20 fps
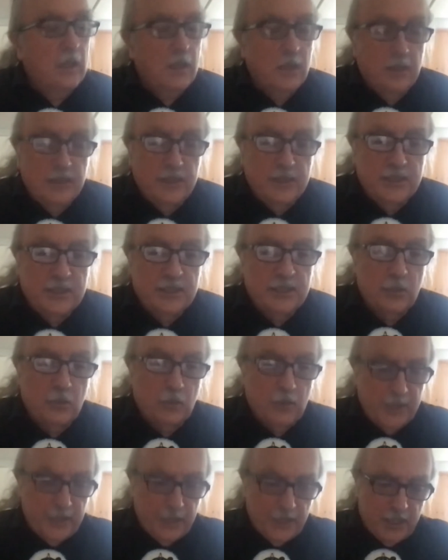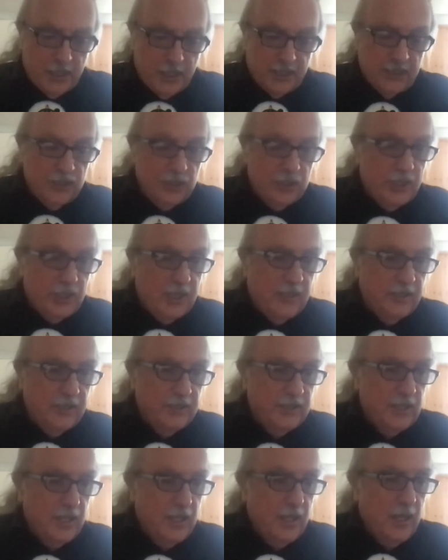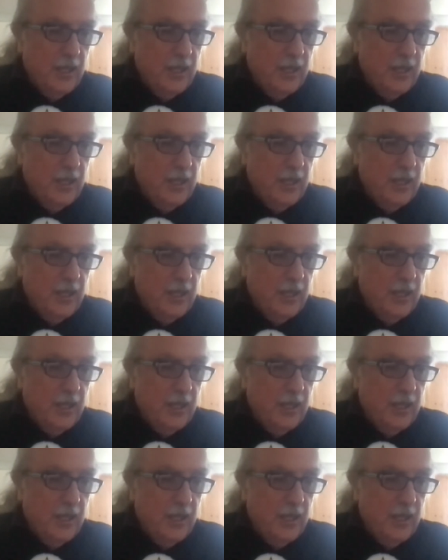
This is Quahog shells,